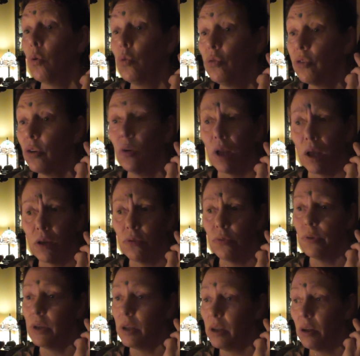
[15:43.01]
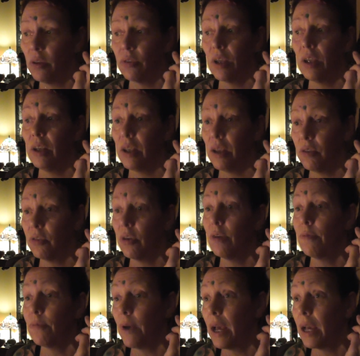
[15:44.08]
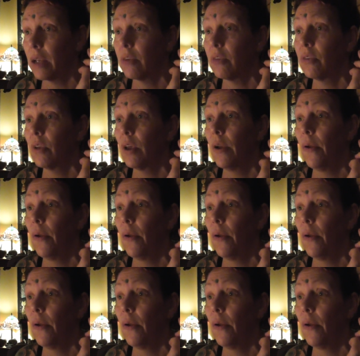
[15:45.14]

also lies within us. It is a fact.